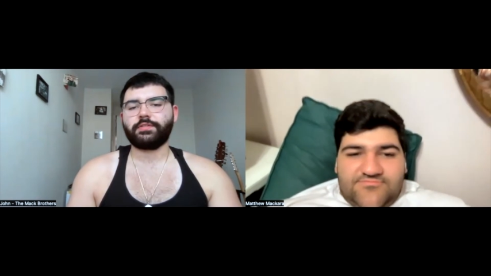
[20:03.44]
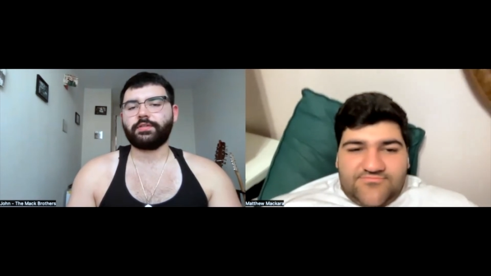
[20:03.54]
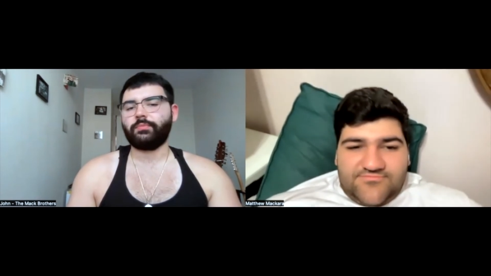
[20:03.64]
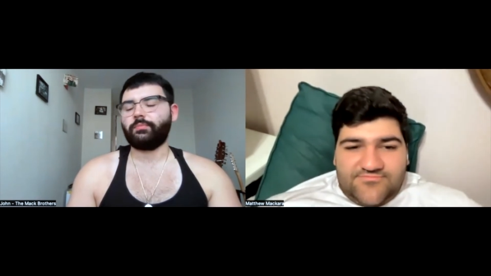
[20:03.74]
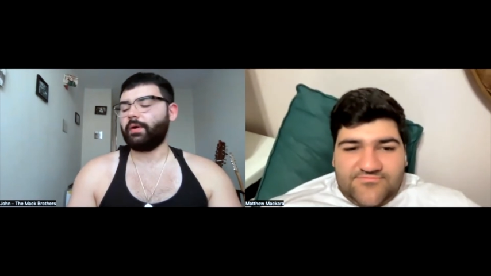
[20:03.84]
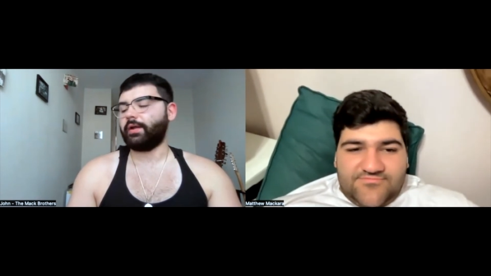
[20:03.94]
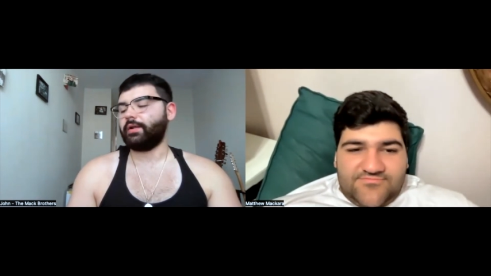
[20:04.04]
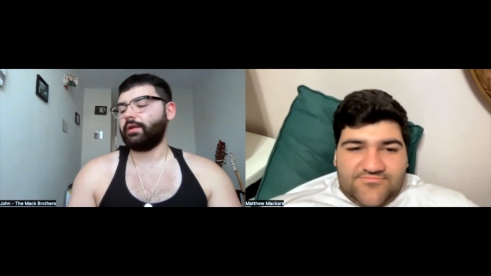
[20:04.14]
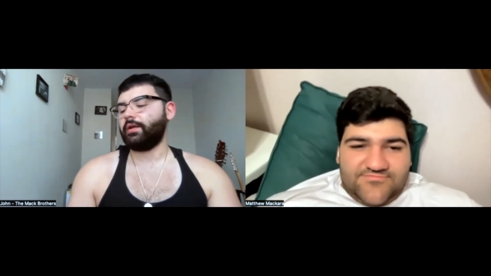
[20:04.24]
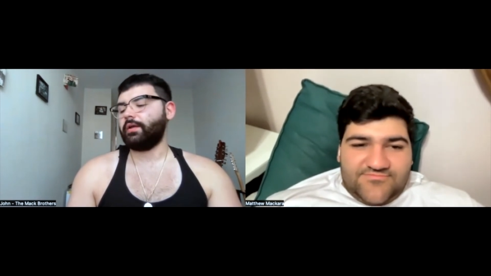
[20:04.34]
Speaker 1: too,
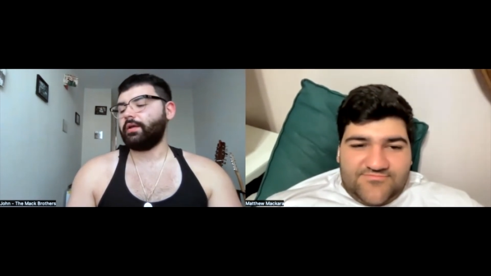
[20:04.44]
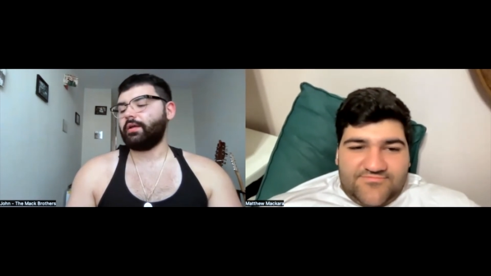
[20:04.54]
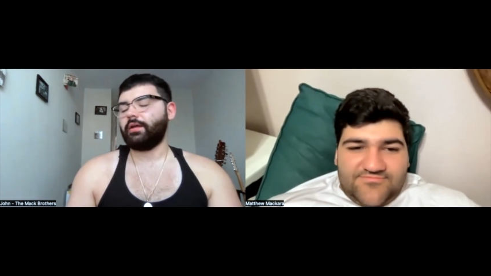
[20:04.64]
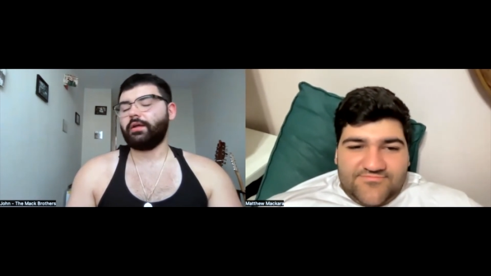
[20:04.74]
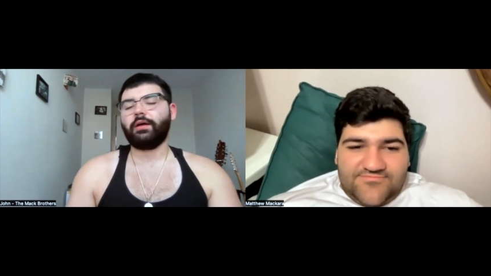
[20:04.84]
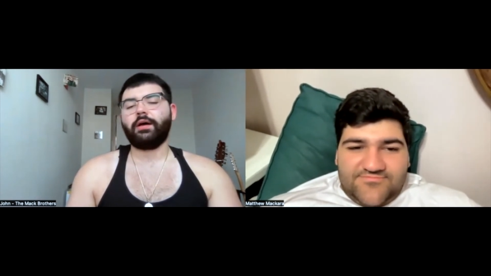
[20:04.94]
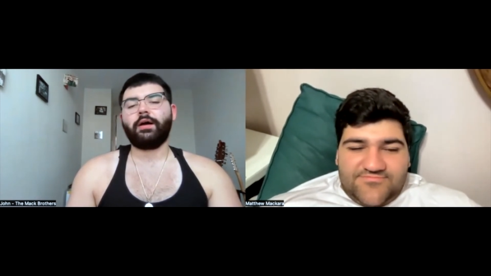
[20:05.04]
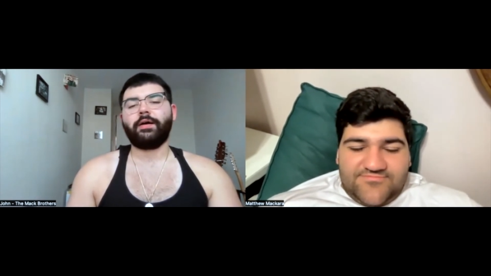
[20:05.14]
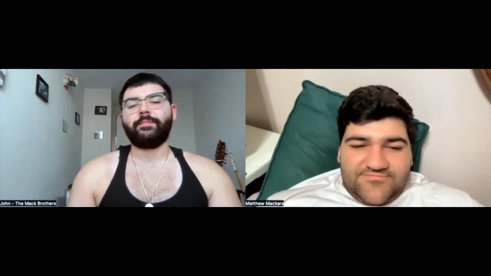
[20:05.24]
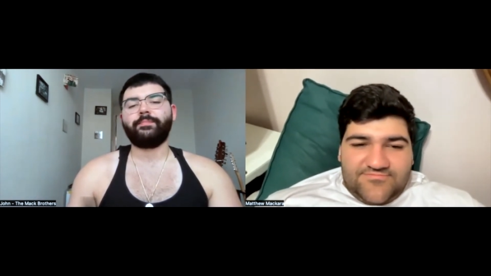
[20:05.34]
but
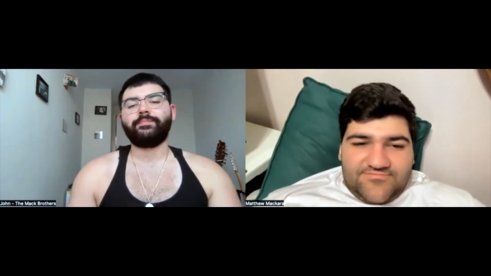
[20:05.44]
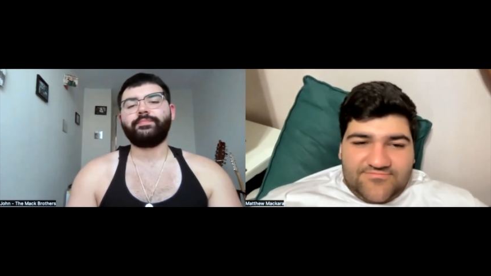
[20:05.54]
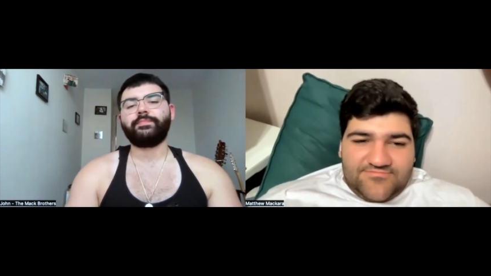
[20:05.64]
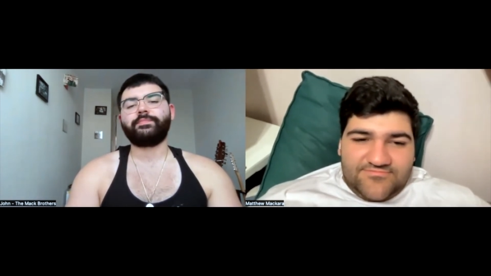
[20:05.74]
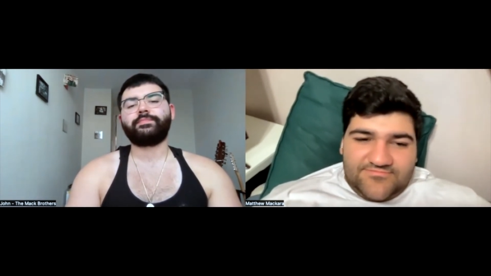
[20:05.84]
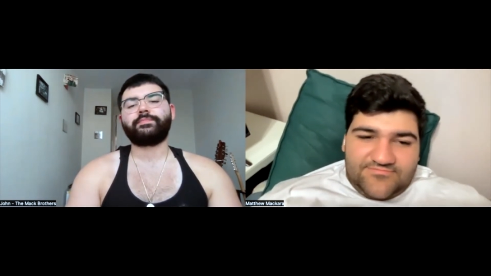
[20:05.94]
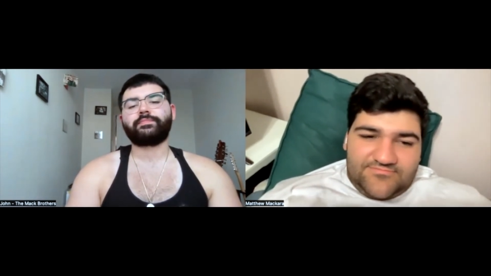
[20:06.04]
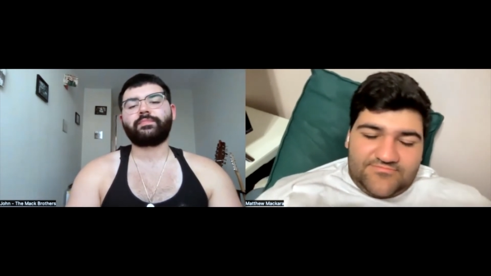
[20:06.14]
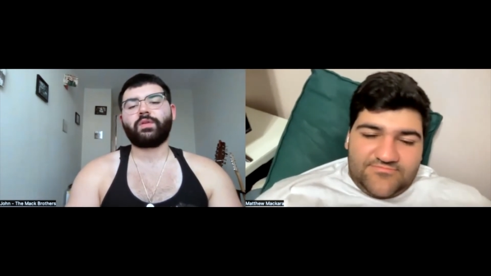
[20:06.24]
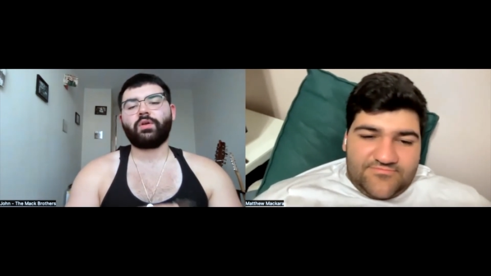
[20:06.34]
um,
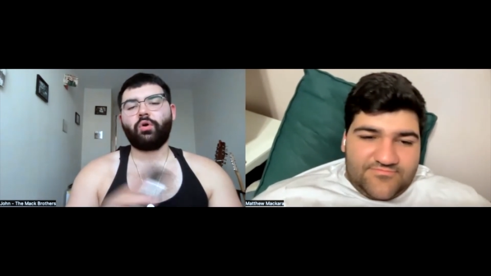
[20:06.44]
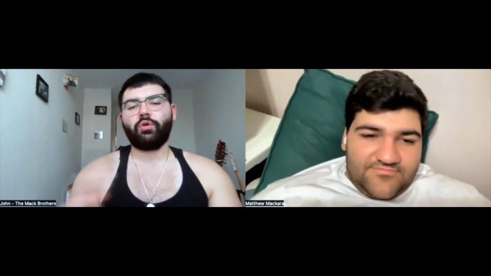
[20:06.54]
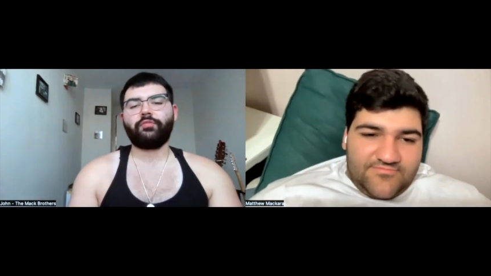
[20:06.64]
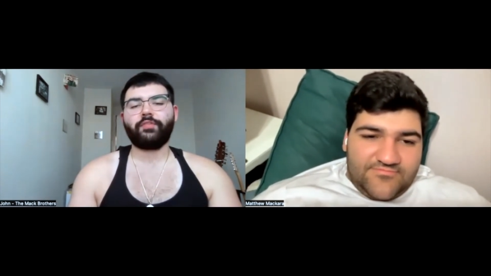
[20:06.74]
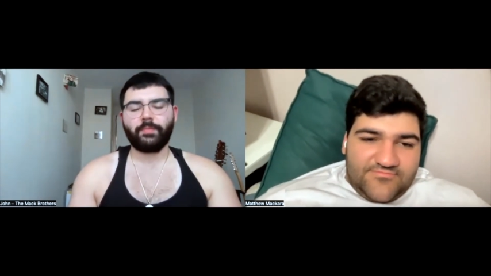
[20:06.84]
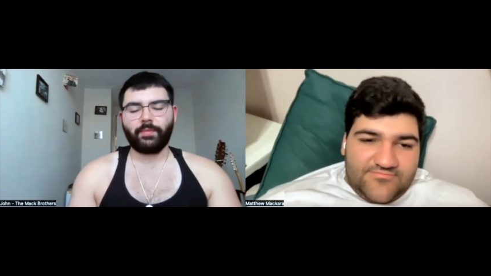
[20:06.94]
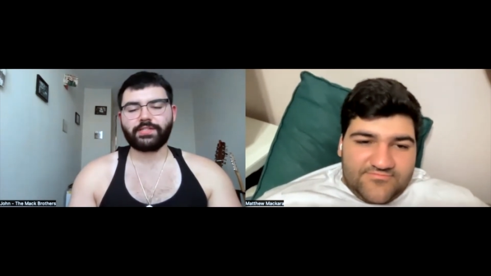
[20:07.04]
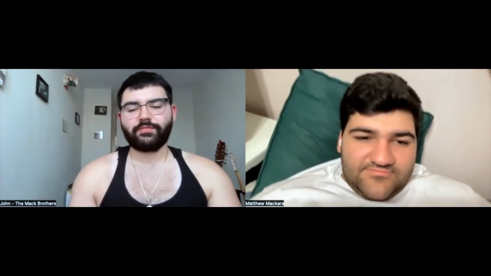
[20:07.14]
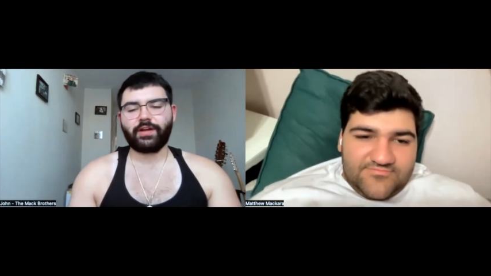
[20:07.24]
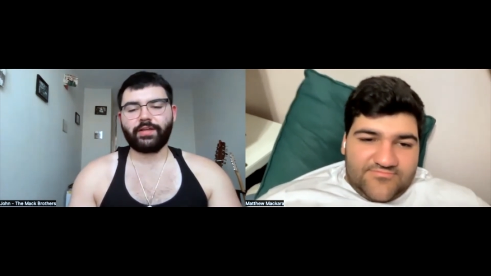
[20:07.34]
Hall of the
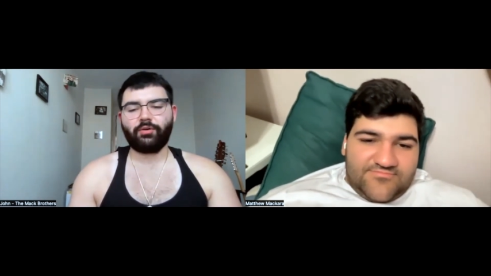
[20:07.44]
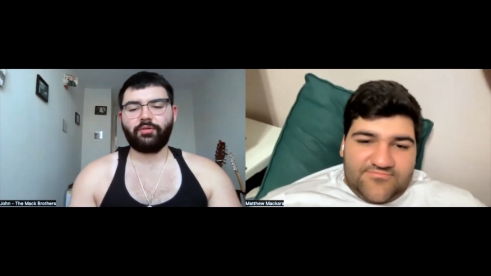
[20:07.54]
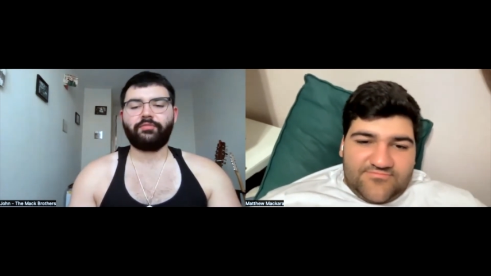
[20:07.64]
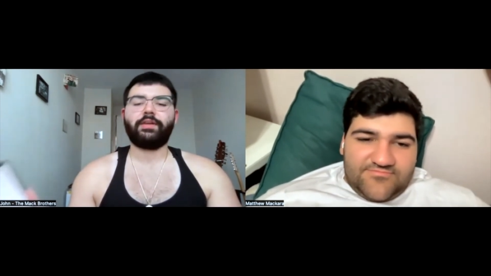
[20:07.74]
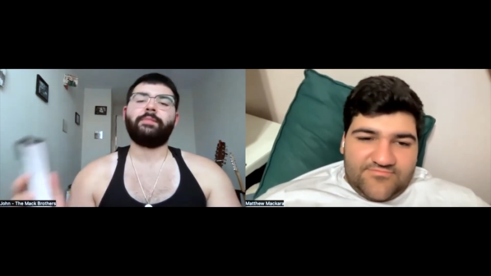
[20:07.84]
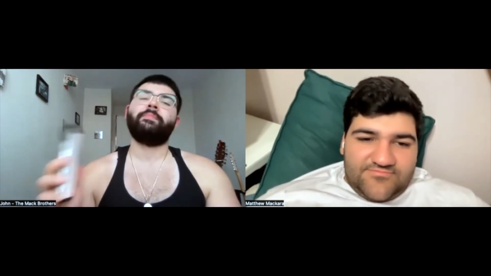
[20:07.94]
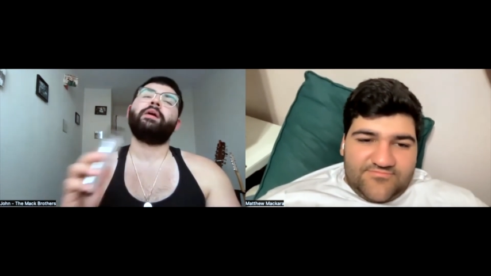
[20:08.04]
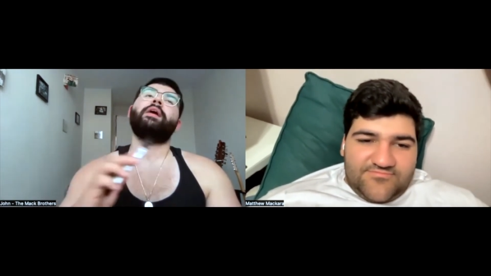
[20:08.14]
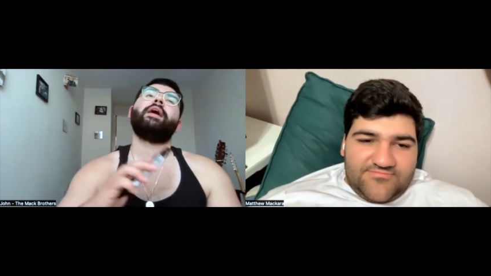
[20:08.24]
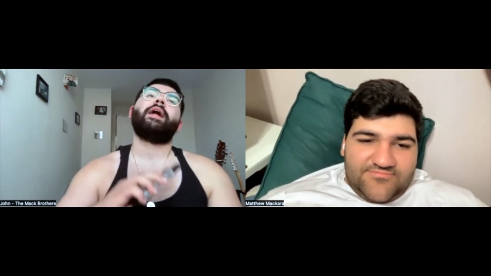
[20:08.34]
Most Ronnie Hall of Fame,
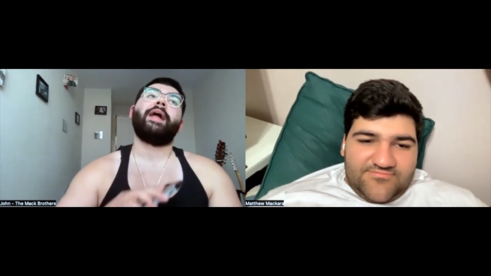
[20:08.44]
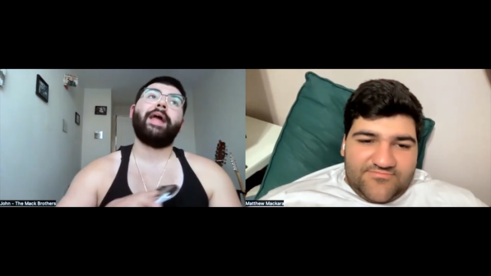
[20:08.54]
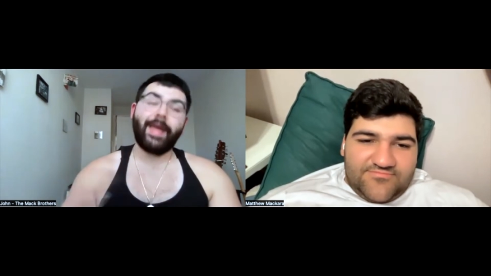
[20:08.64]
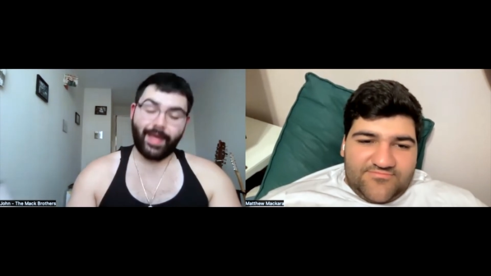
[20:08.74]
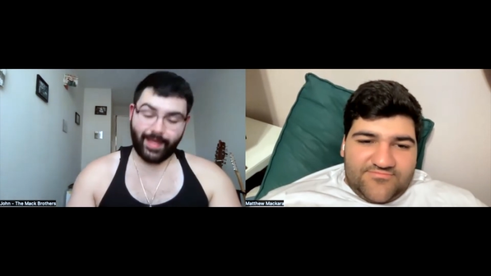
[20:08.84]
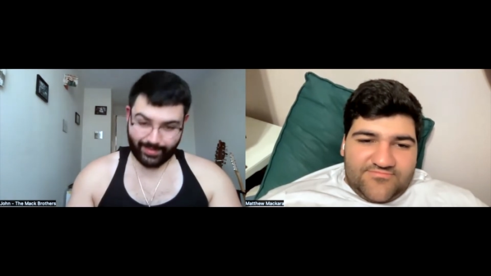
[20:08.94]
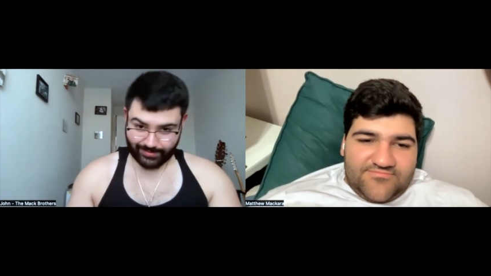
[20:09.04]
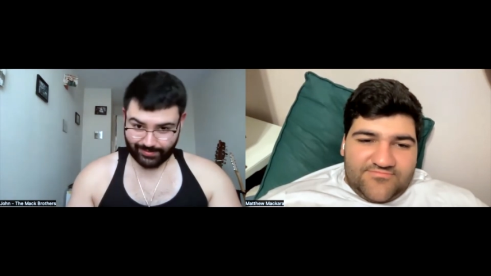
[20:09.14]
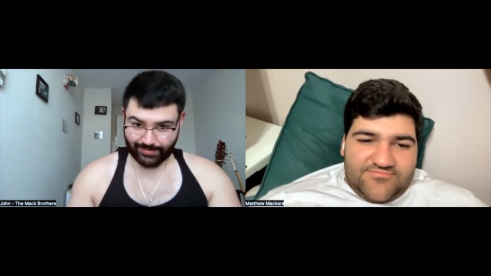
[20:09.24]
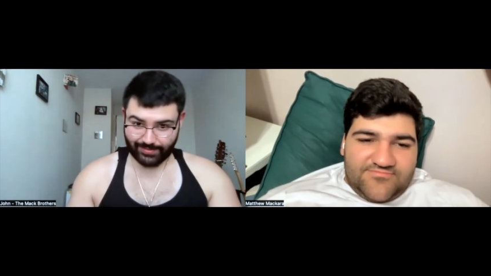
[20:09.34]
and